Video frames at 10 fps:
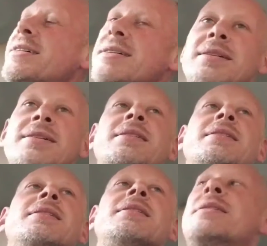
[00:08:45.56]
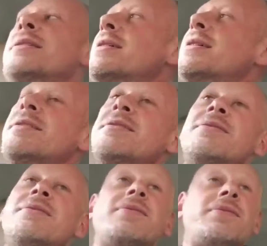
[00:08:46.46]
name, dude. He's from Flint, Michigan.
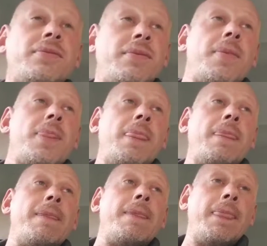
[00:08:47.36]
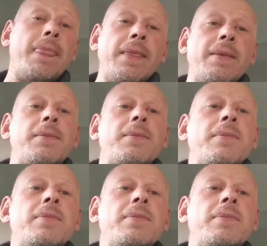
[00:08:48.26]
He's badass. That's, shout out.